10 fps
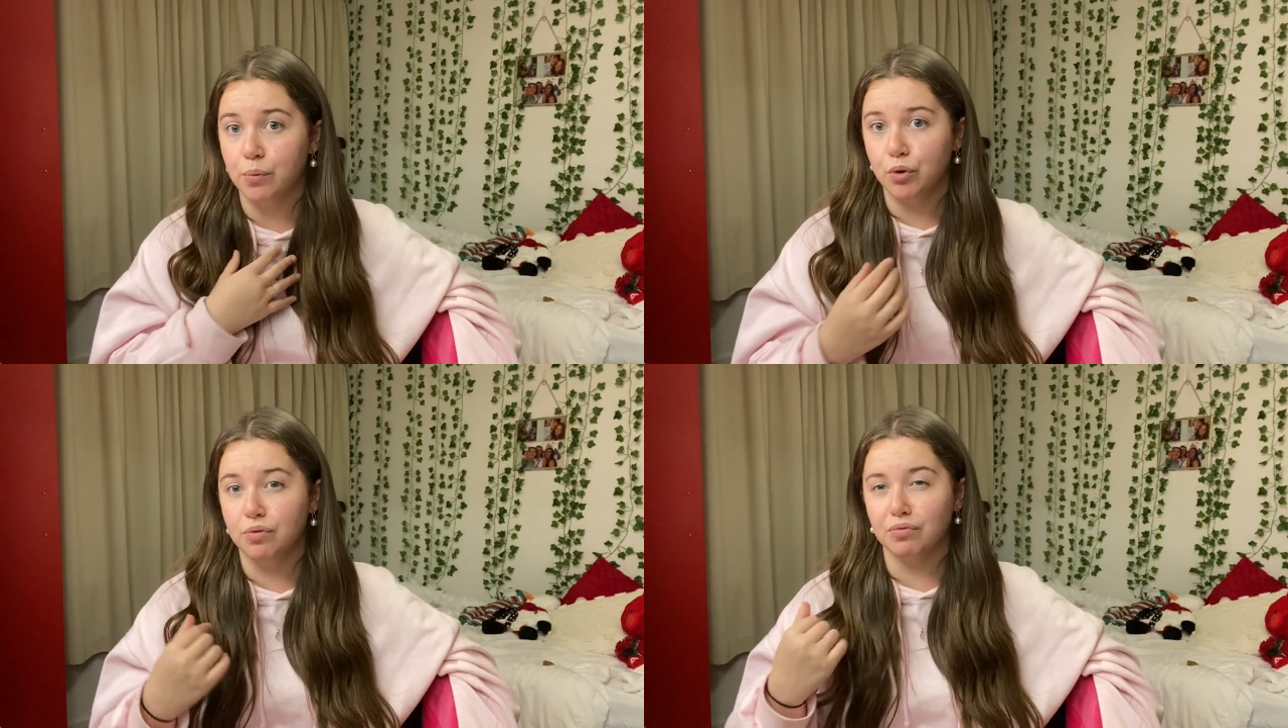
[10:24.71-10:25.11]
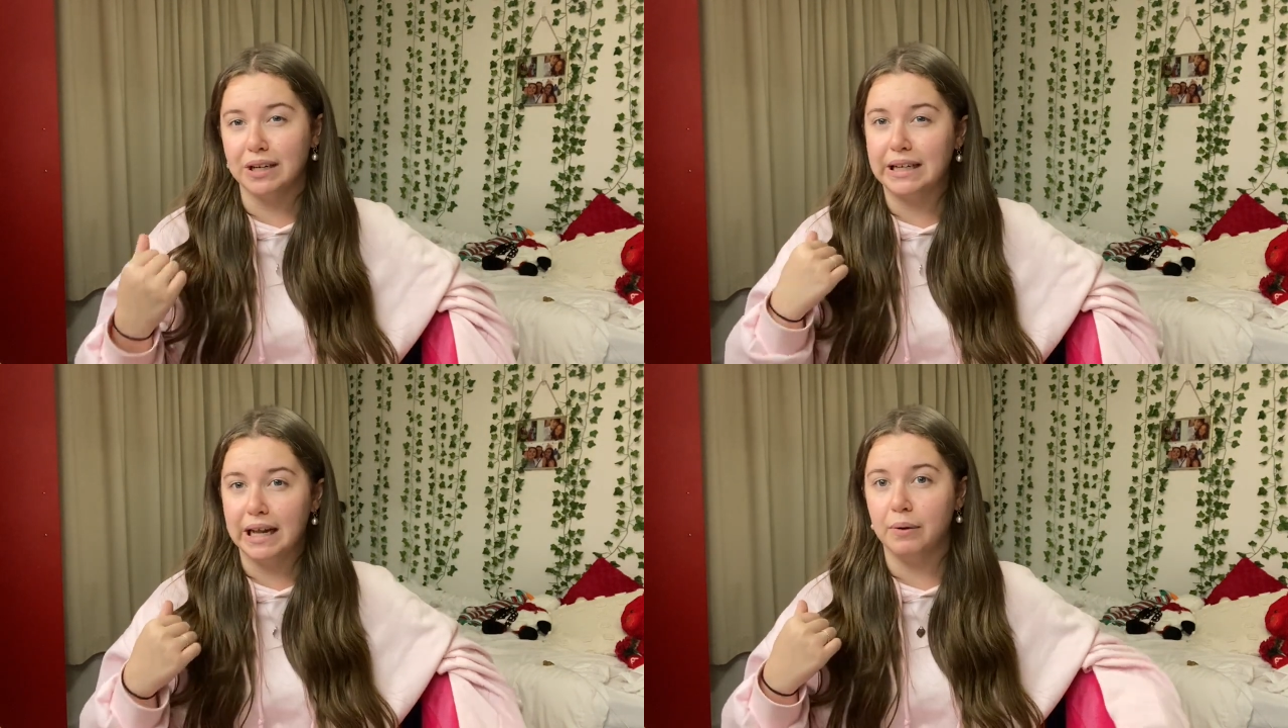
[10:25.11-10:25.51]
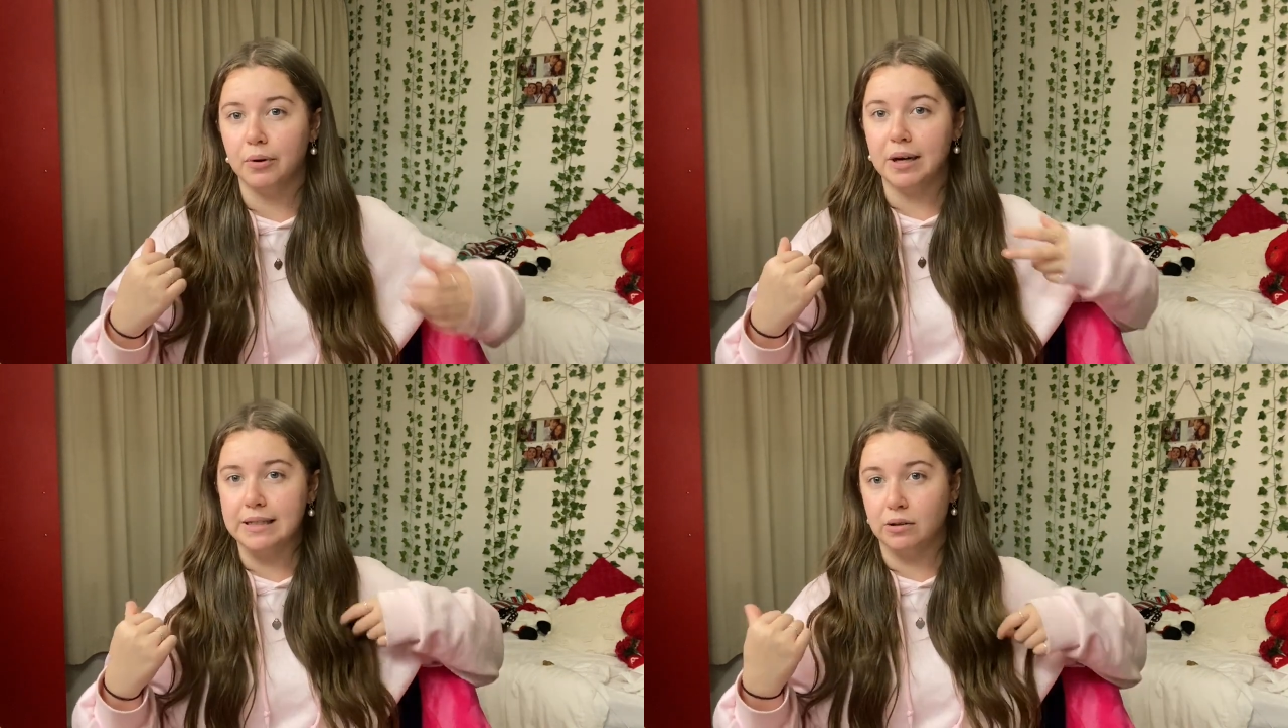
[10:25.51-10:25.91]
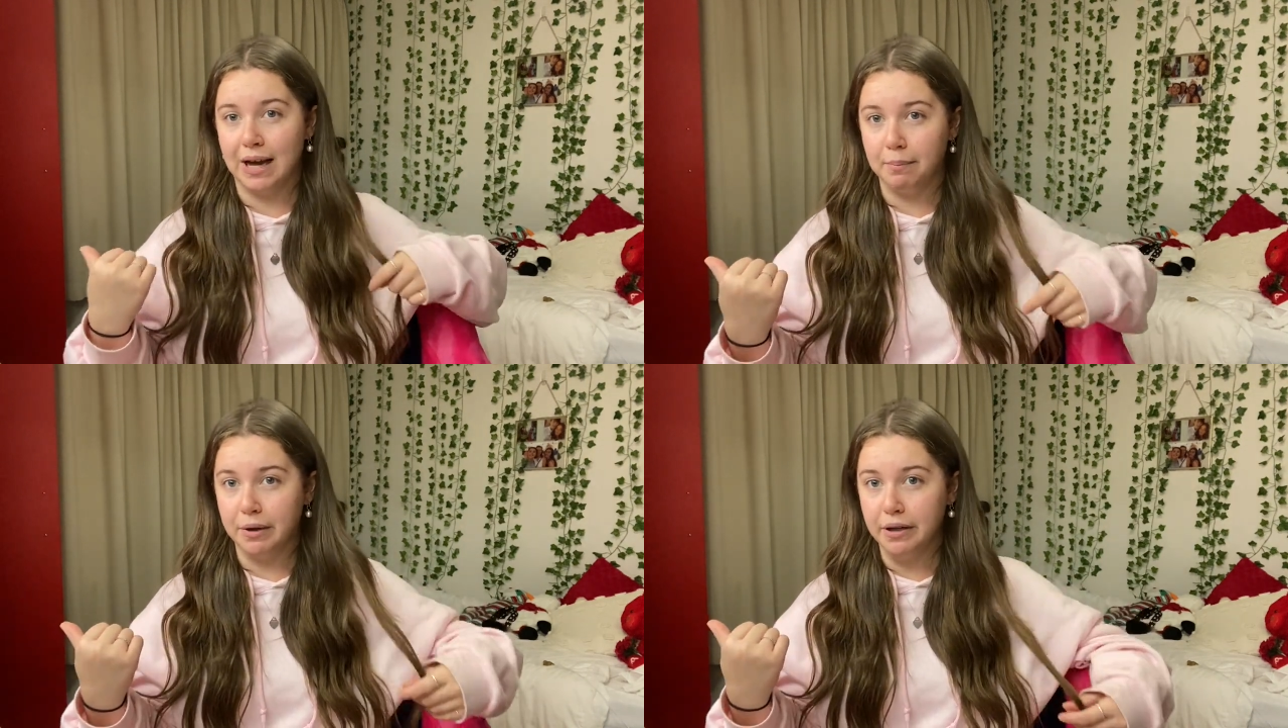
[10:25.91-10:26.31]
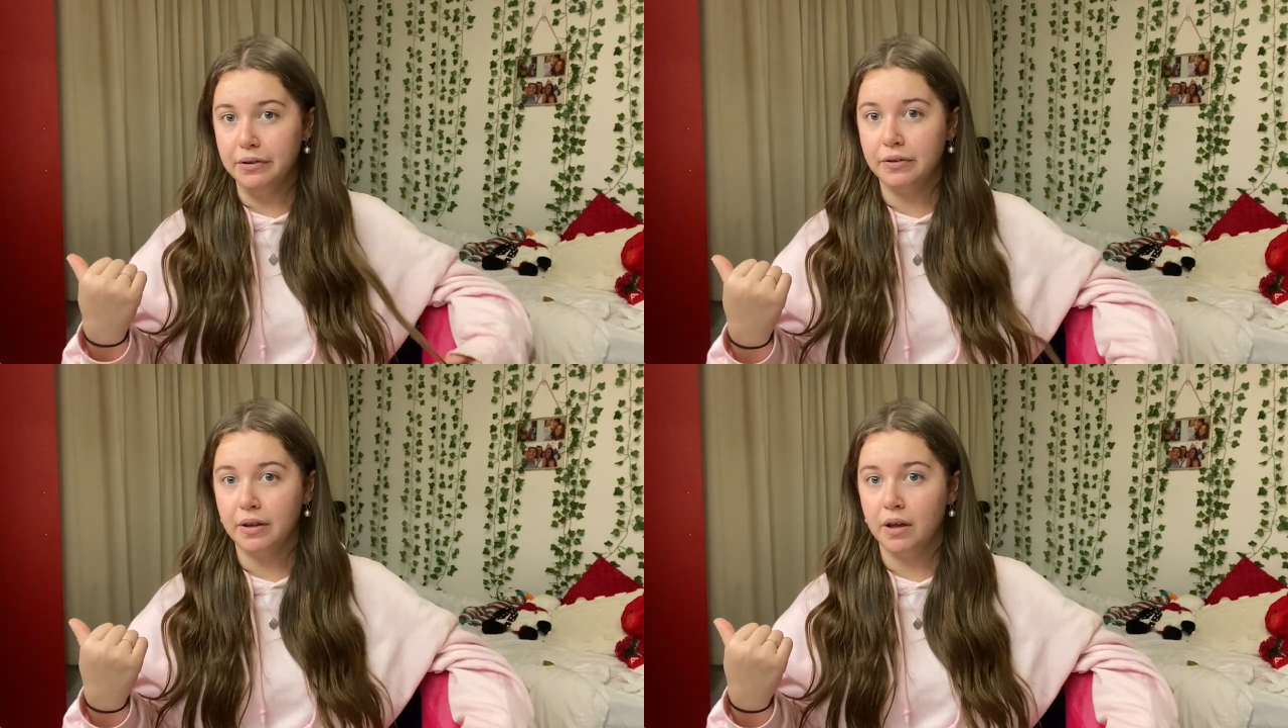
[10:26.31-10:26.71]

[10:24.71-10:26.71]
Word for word: wouldn't really like where it is on campus,